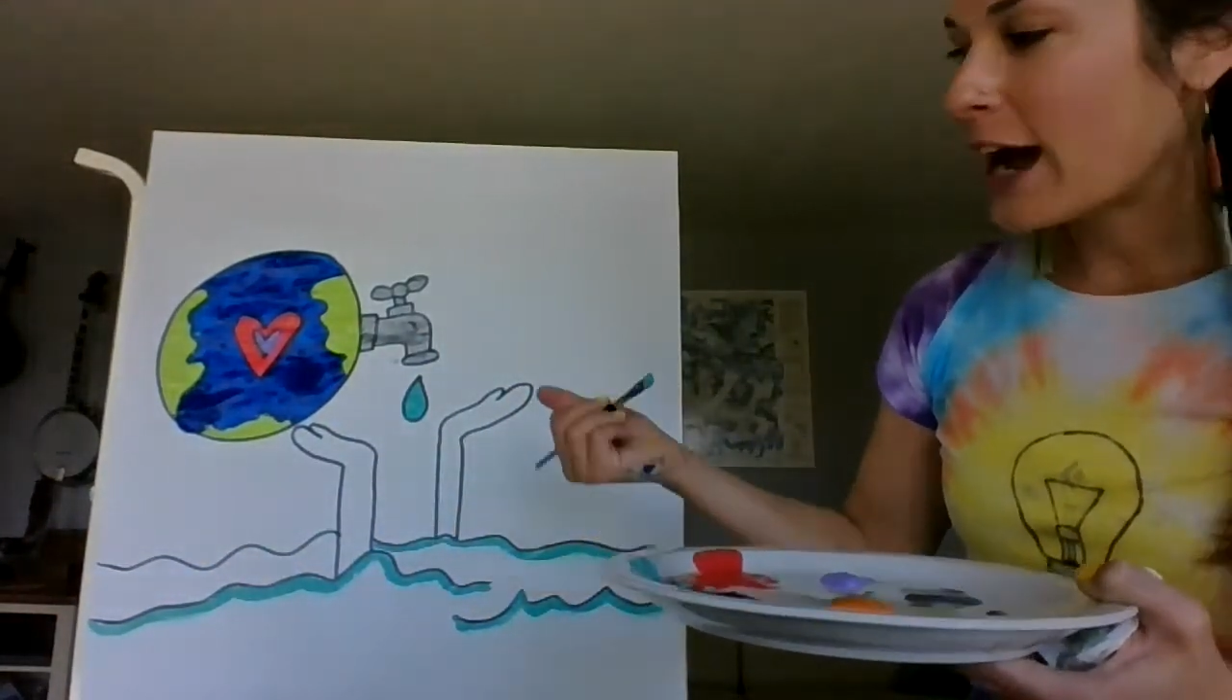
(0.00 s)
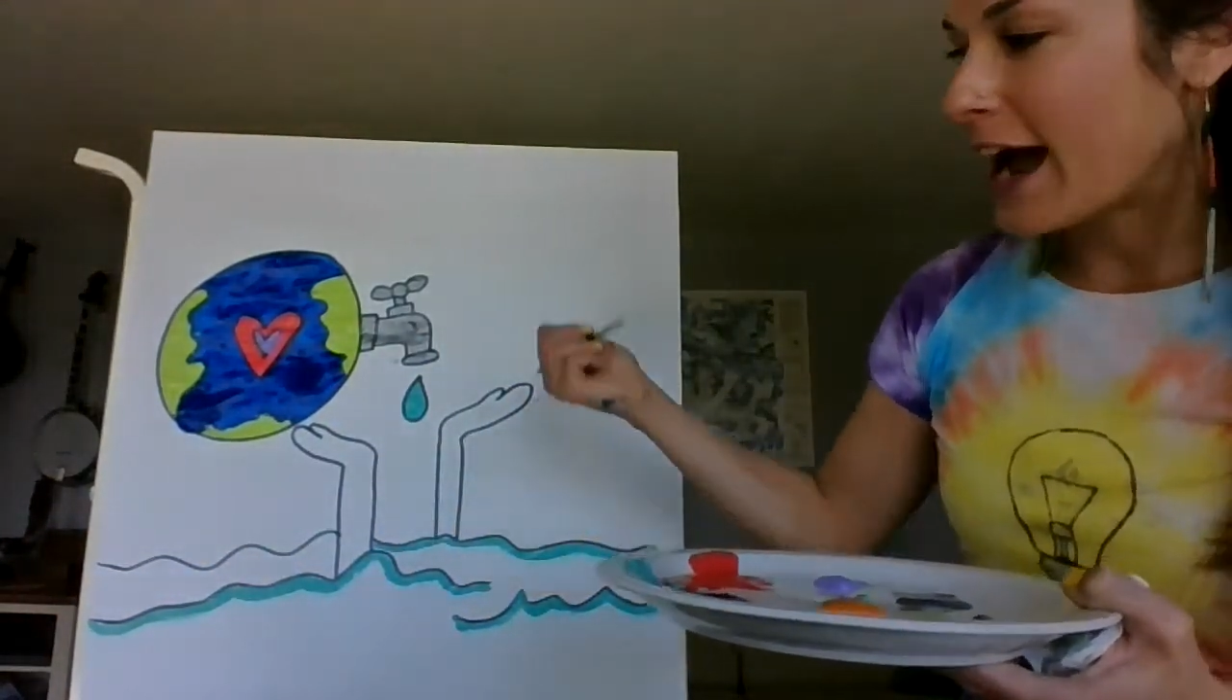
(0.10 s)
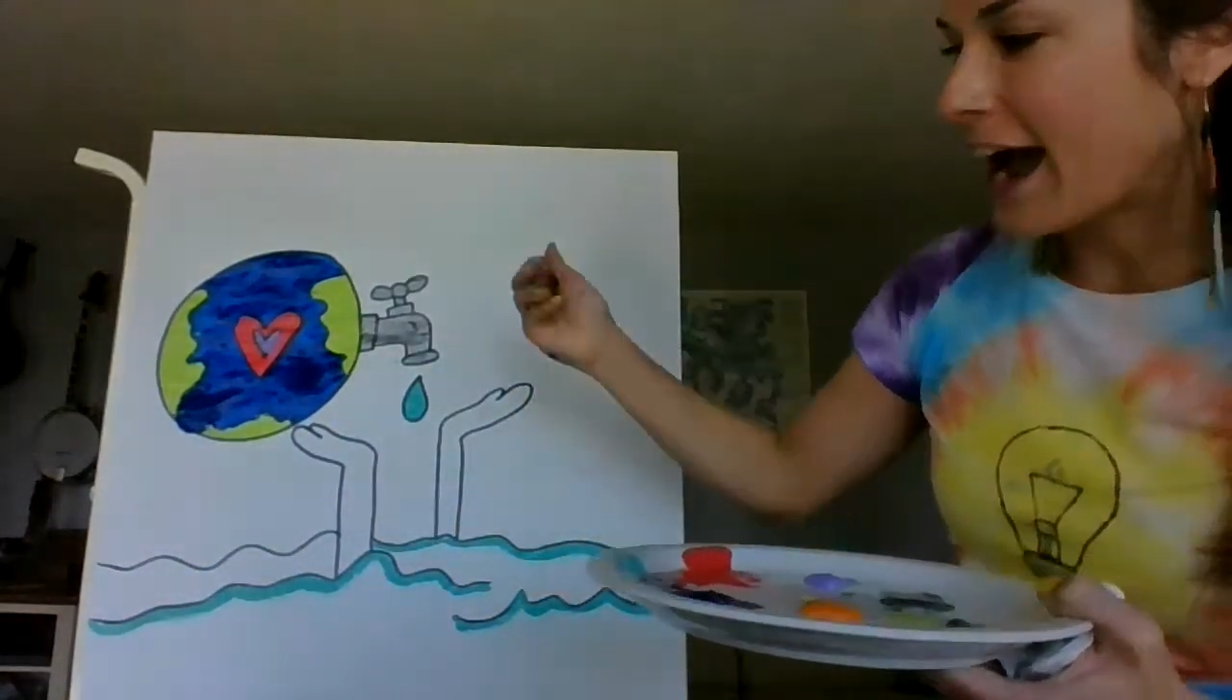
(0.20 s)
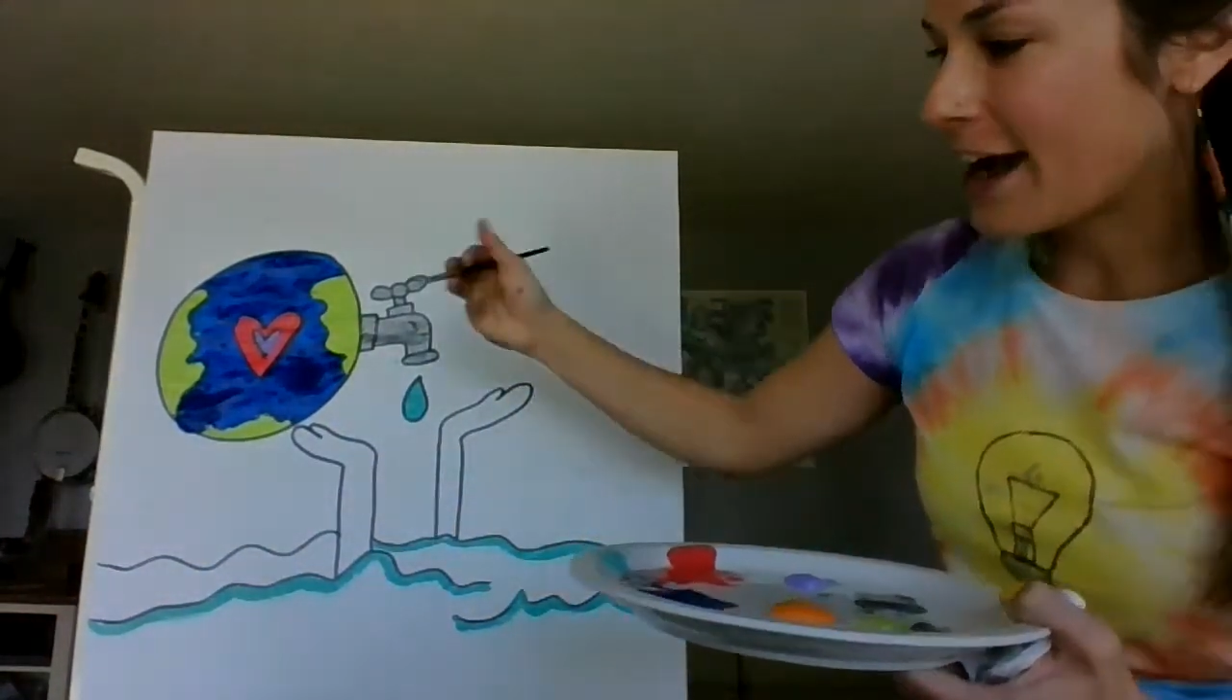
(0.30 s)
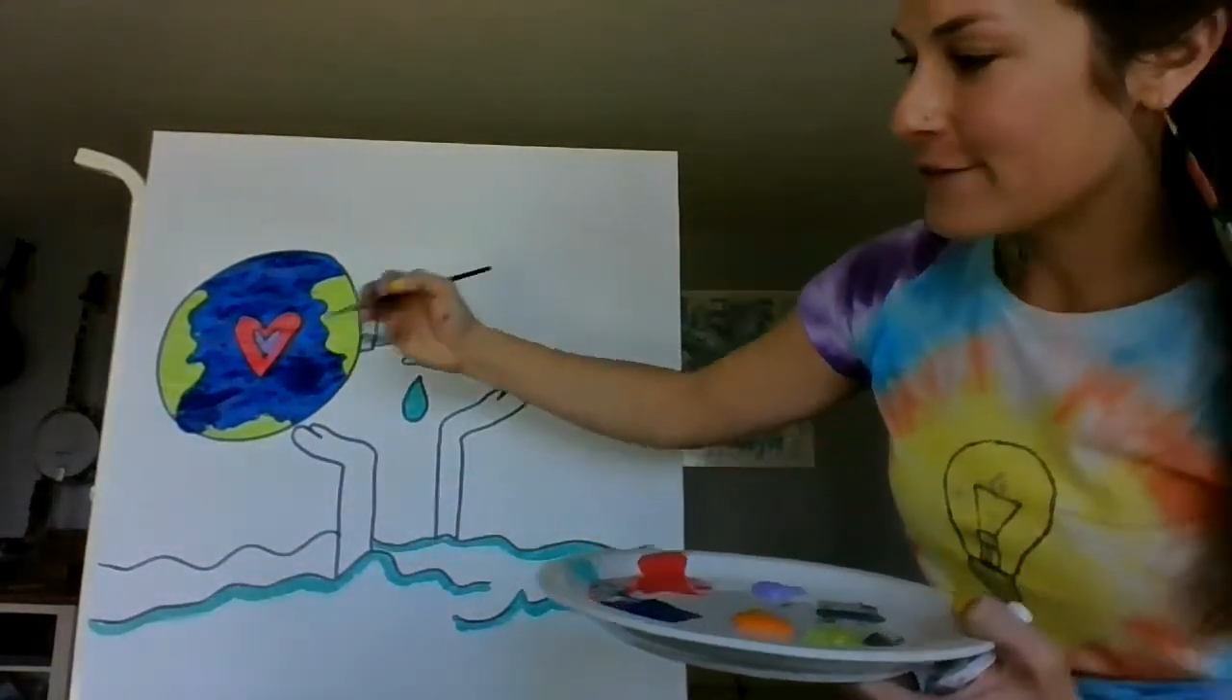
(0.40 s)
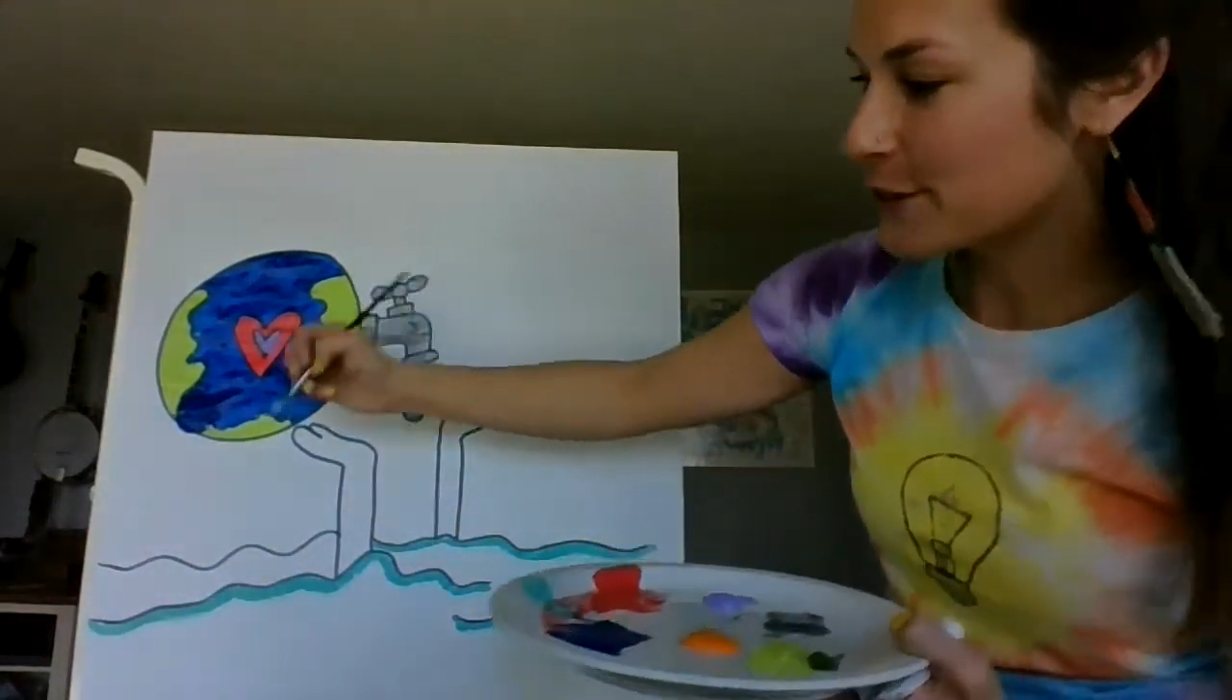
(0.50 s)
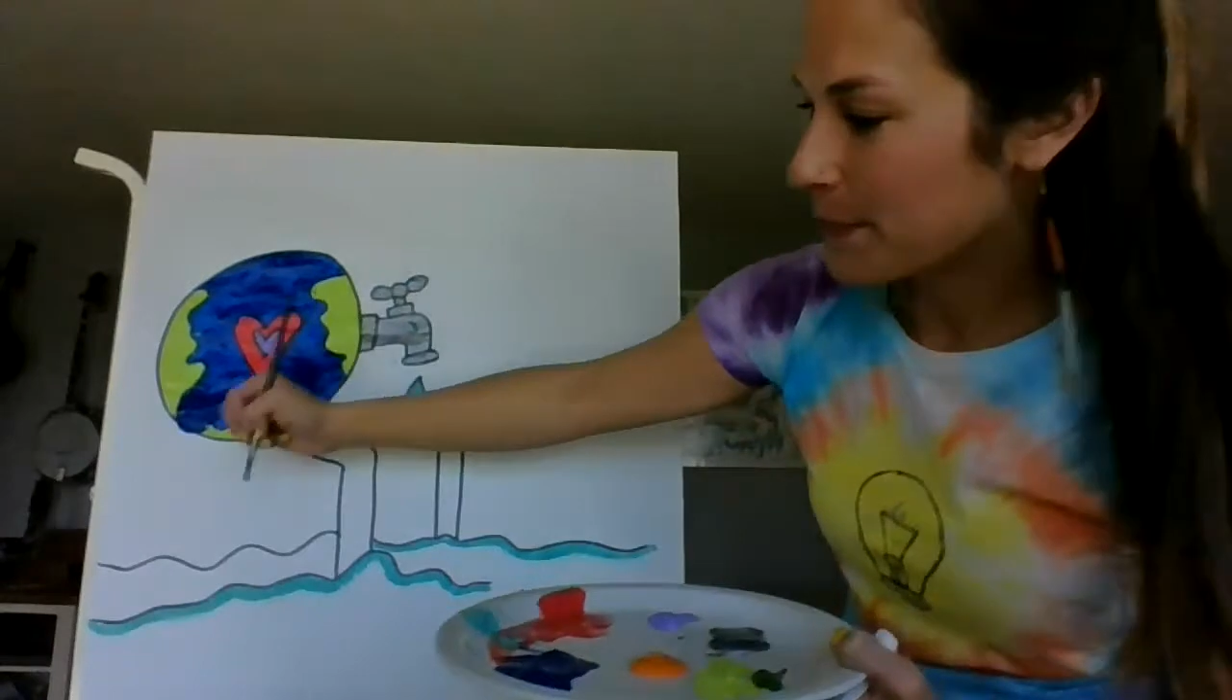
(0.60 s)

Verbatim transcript: have your